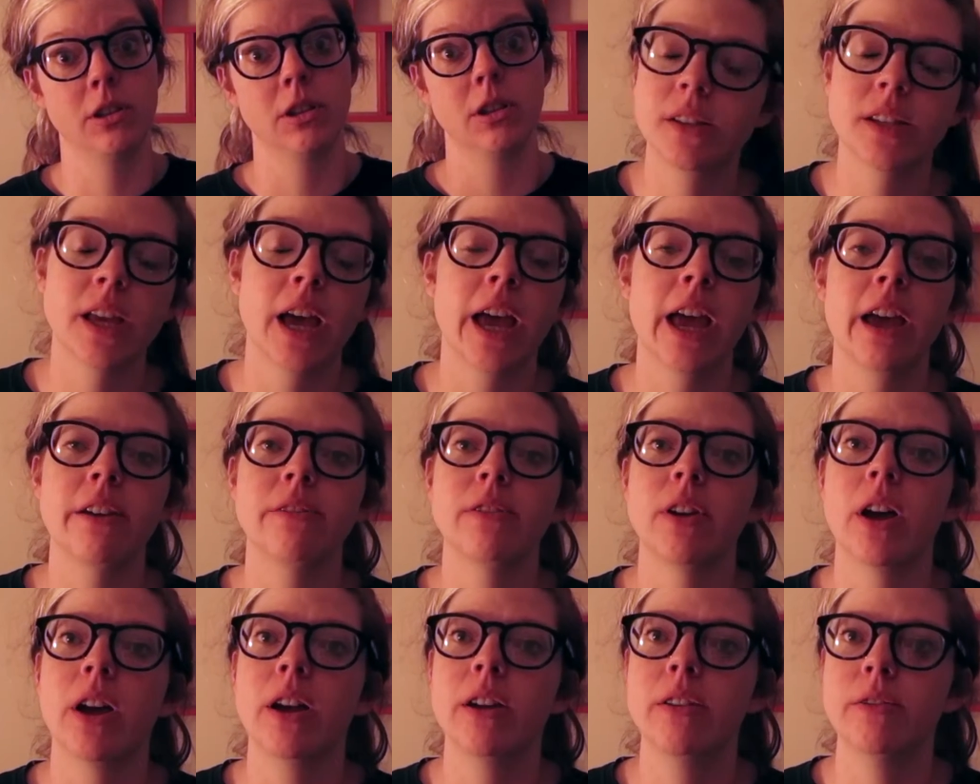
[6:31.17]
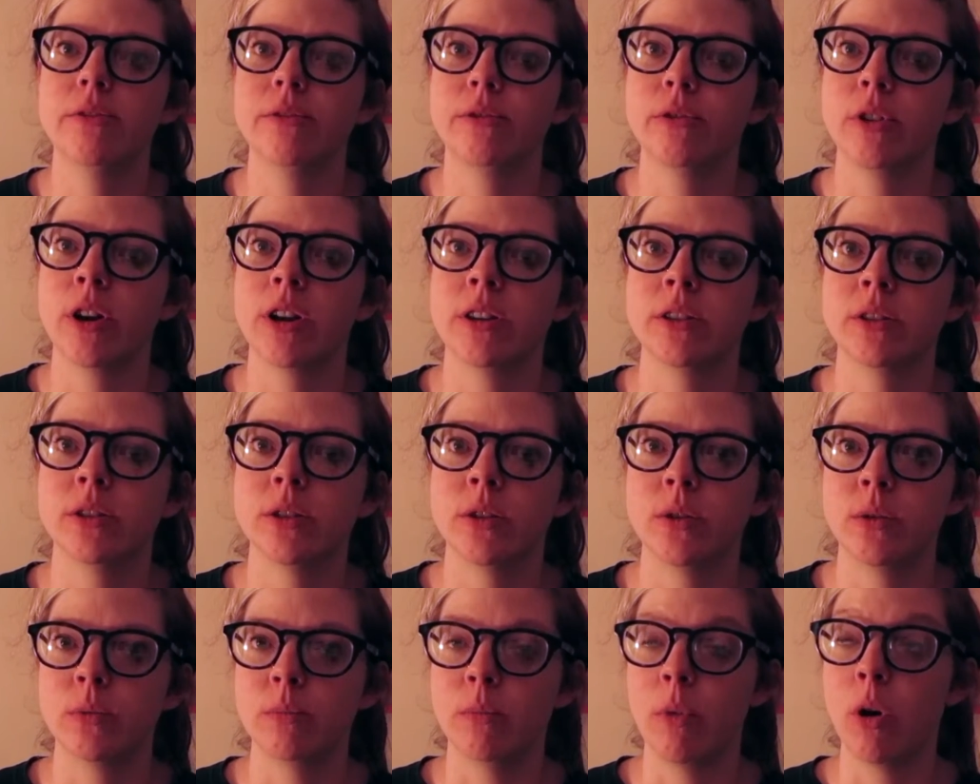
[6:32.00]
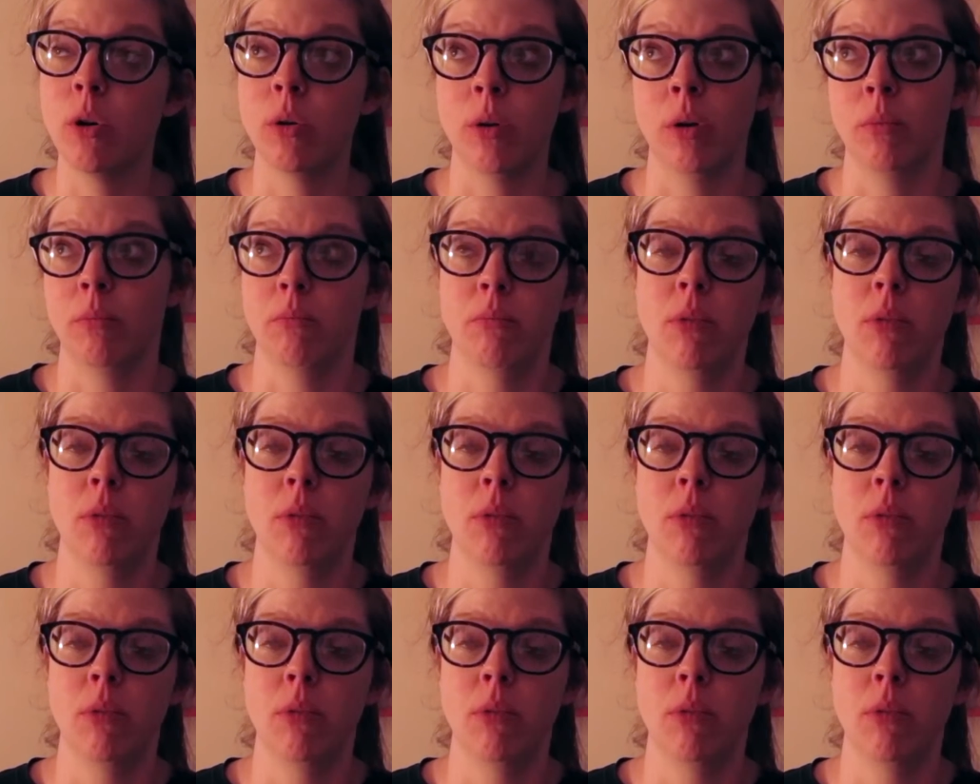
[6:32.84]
Because I have, I have friends who, mo